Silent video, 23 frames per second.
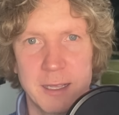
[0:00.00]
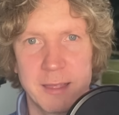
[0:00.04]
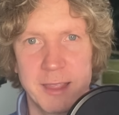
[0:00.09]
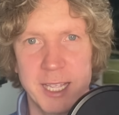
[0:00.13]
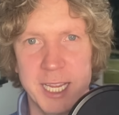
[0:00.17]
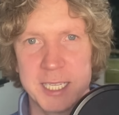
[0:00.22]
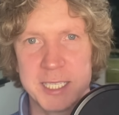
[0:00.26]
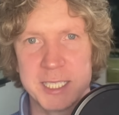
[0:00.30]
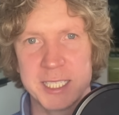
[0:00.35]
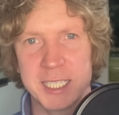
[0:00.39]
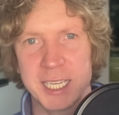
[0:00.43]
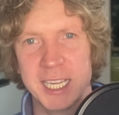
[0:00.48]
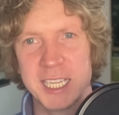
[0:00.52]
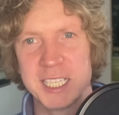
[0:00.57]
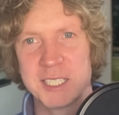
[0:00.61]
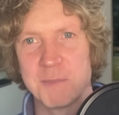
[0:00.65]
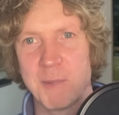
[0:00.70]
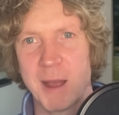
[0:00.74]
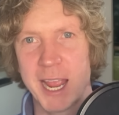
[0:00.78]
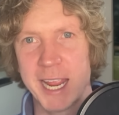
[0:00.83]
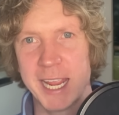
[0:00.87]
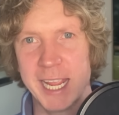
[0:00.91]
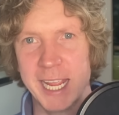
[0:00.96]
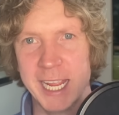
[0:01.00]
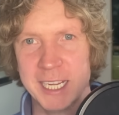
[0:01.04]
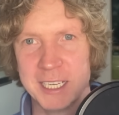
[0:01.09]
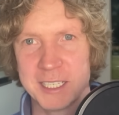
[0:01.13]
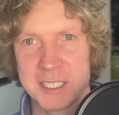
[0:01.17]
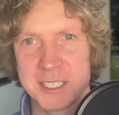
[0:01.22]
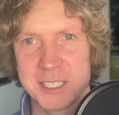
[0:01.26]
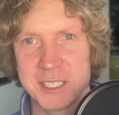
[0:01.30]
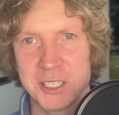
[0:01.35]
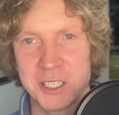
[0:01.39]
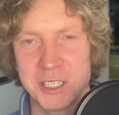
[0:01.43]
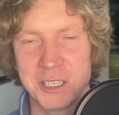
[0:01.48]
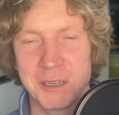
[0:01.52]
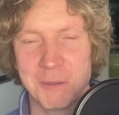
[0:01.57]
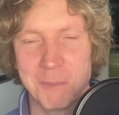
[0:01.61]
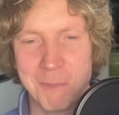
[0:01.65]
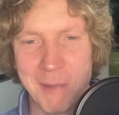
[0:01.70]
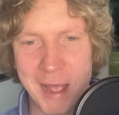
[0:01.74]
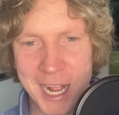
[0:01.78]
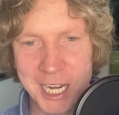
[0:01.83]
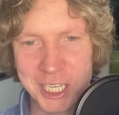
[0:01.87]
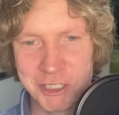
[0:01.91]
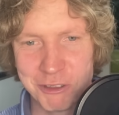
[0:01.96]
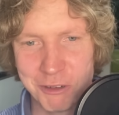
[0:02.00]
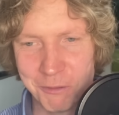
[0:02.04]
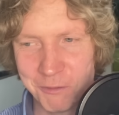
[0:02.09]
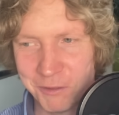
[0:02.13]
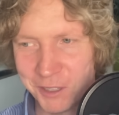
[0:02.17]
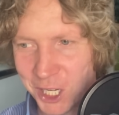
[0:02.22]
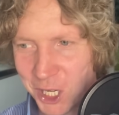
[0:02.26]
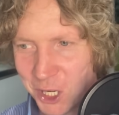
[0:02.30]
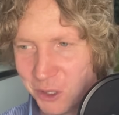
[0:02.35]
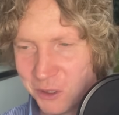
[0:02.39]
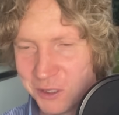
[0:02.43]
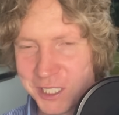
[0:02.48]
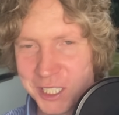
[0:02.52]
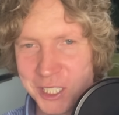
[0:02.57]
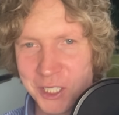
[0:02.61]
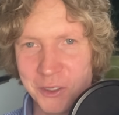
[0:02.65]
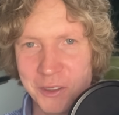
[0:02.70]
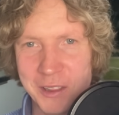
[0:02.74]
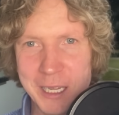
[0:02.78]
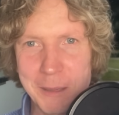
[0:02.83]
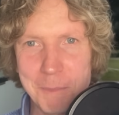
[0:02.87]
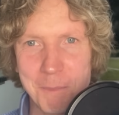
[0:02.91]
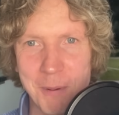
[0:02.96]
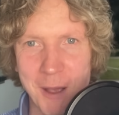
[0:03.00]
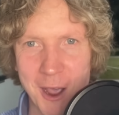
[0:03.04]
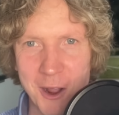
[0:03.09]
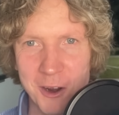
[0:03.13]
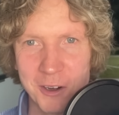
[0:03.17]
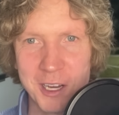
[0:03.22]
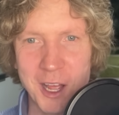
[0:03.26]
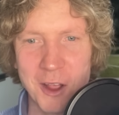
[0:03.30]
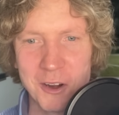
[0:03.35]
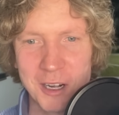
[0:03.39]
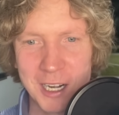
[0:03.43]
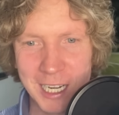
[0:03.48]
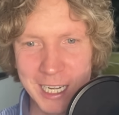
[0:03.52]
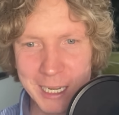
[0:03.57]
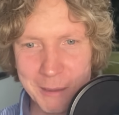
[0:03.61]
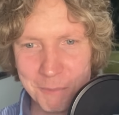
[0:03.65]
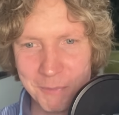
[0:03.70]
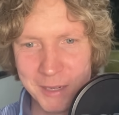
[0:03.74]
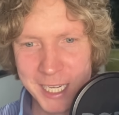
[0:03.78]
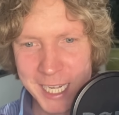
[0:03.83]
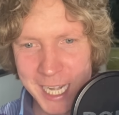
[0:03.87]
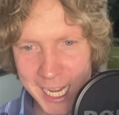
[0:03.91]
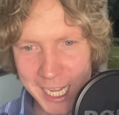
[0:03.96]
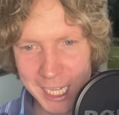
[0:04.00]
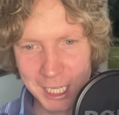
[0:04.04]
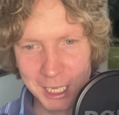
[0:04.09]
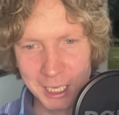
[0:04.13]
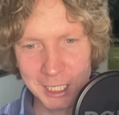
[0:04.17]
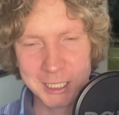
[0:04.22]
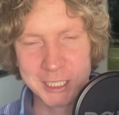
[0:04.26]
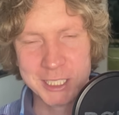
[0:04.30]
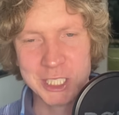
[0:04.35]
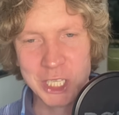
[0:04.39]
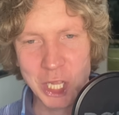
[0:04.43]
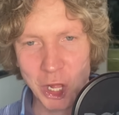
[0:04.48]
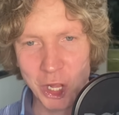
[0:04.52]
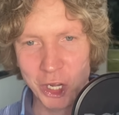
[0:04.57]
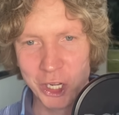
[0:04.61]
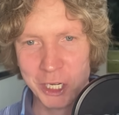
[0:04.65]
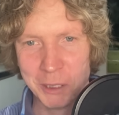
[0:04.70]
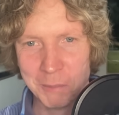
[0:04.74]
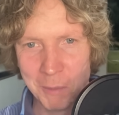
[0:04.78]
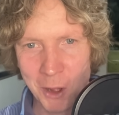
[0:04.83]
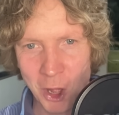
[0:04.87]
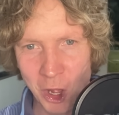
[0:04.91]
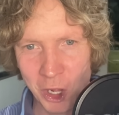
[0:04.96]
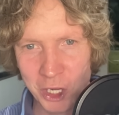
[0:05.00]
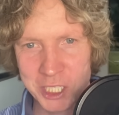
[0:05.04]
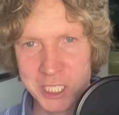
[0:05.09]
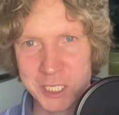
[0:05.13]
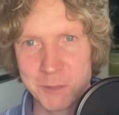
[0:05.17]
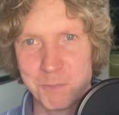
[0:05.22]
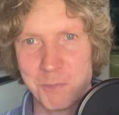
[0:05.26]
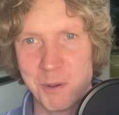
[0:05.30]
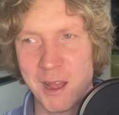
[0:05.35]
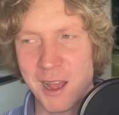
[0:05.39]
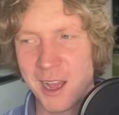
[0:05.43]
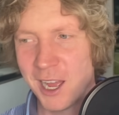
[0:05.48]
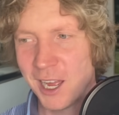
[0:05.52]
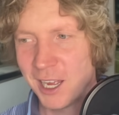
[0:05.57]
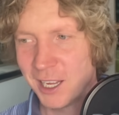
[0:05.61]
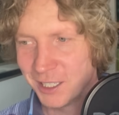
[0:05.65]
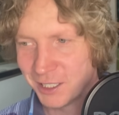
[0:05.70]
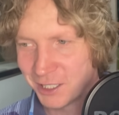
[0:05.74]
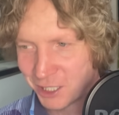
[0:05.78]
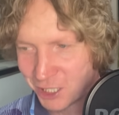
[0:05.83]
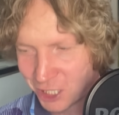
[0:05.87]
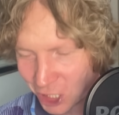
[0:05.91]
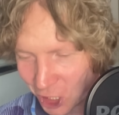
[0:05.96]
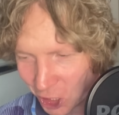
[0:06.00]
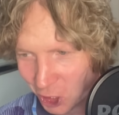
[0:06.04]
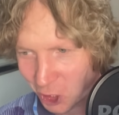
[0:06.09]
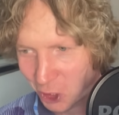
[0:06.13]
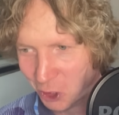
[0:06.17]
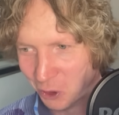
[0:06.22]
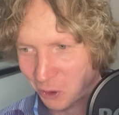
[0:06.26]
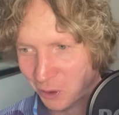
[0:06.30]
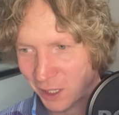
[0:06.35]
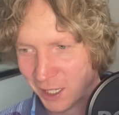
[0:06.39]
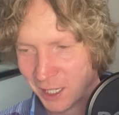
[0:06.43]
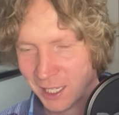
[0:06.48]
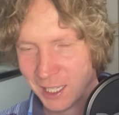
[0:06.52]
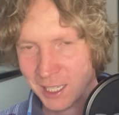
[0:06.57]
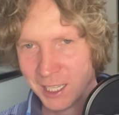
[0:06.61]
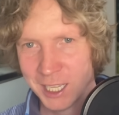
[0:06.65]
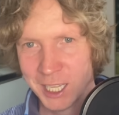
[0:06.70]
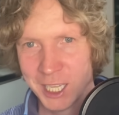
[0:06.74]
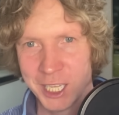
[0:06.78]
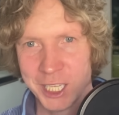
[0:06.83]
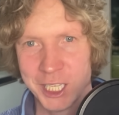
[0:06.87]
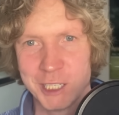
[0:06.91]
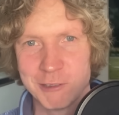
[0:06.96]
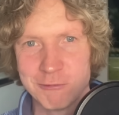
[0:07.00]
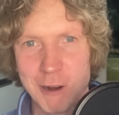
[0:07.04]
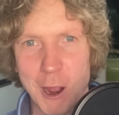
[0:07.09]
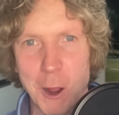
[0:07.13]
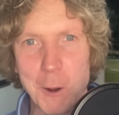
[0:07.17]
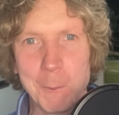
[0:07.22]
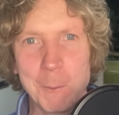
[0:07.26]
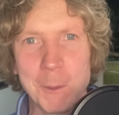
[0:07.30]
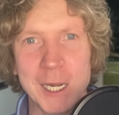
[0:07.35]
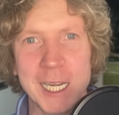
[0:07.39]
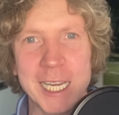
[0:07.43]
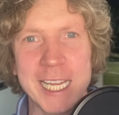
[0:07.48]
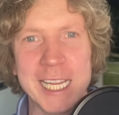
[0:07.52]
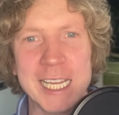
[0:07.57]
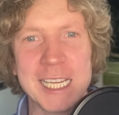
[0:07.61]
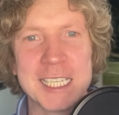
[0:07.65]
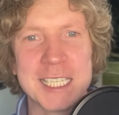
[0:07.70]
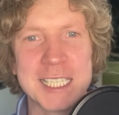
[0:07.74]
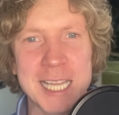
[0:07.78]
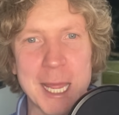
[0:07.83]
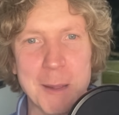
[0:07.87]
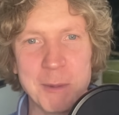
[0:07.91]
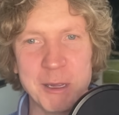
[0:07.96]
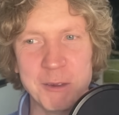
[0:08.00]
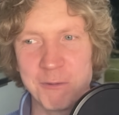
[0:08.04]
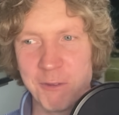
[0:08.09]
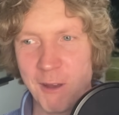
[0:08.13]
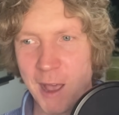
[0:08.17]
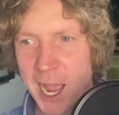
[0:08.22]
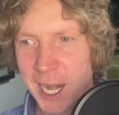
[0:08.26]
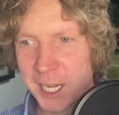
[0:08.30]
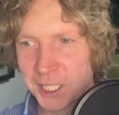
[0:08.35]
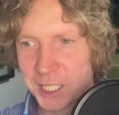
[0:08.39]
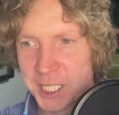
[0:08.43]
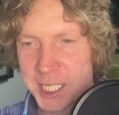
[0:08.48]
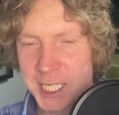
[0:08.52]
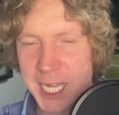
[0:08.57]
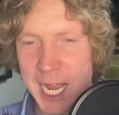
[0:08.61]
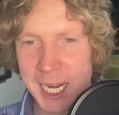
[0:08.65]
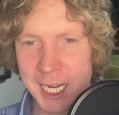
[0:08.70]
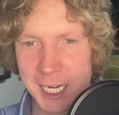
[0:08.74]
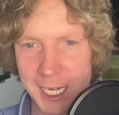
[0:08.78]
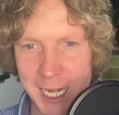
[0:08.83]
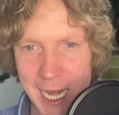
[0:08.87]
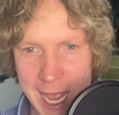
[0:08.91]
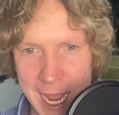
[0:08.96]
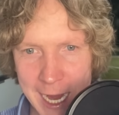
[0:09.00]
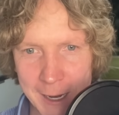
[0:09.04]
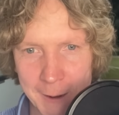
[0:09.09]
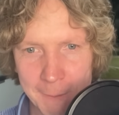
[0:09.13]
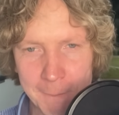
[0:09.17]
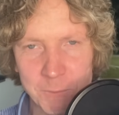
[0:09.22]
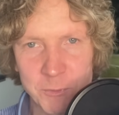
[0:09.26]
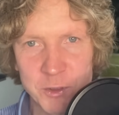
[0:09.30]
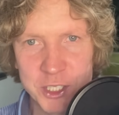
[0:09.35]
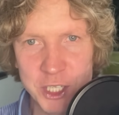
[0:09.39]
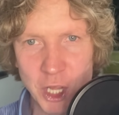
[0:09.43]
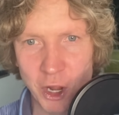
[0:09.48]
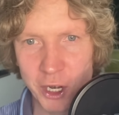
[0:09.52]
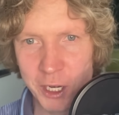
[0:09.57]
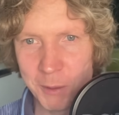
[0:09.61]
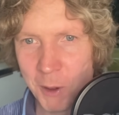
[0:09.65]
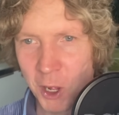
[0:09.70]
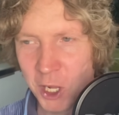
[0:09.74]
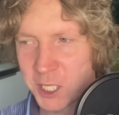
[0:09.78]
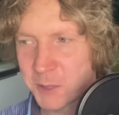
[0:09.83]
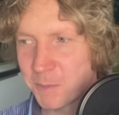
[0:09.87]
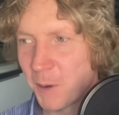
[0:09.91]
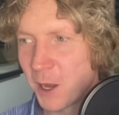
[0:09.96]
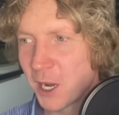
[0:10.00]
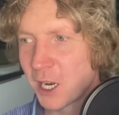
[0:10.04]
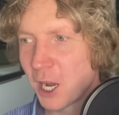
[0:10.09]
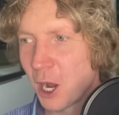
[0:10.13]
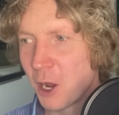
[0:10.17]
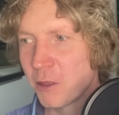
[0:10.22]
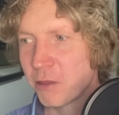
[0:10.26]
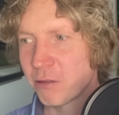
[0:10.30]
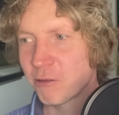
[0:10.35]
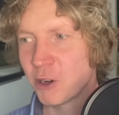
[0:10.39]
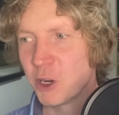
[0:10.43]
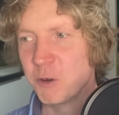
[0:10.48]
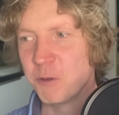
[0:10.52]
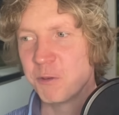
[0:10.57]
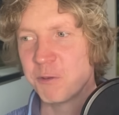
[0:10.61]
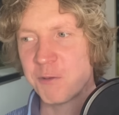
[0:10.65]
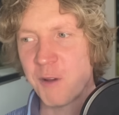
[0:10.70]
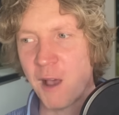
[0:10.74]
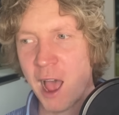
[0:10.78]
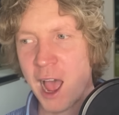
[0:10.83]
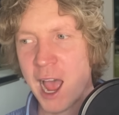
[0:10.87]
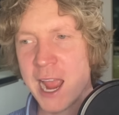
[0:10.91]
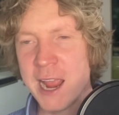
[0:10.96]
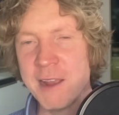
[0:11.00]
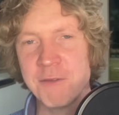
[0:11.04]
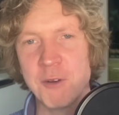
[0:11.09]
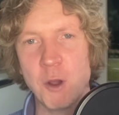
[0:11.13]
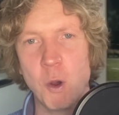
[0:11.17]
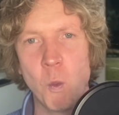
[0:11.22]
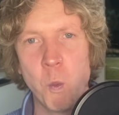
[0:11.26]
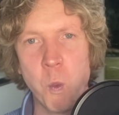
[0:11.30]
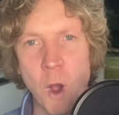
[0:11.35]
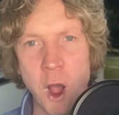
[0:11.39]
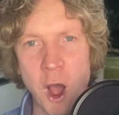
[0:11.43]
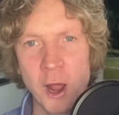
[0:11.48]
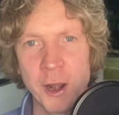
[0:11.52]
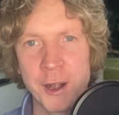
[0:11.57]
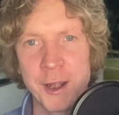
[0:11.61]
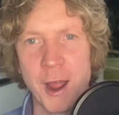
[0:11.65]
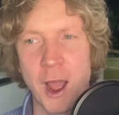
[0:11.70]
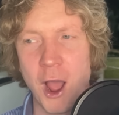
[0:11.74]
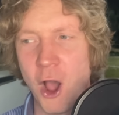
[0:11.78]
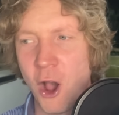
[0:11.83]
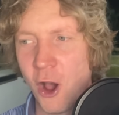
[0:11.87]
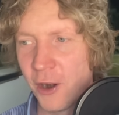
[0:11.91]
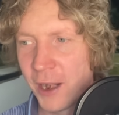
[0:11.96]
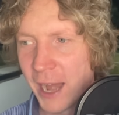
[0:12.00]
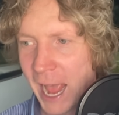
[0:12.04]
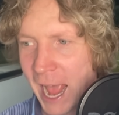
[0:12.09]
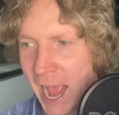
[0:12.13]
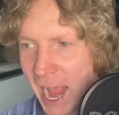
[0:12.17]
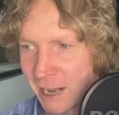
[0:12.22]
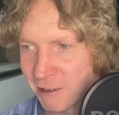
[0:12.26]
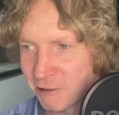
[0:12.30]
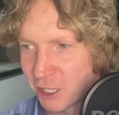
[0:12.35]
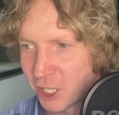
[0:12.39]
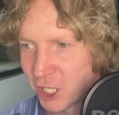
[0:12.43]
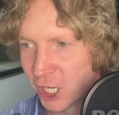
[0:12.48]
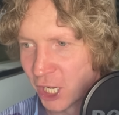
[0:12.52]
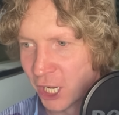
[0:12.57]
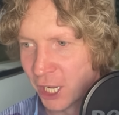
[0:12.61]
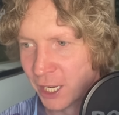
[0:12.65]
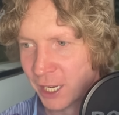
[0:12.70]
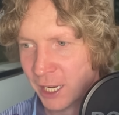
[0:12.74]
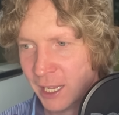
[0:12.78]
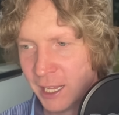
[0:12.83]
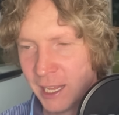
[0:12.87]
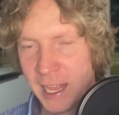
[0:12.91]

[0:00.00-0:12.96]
This is my instant match review to the Bodo Glimt 0, Tottenham Hotspur 2, Europa League semi-final second leg. Tottenham Hotspur go through 5-1 on aggregate.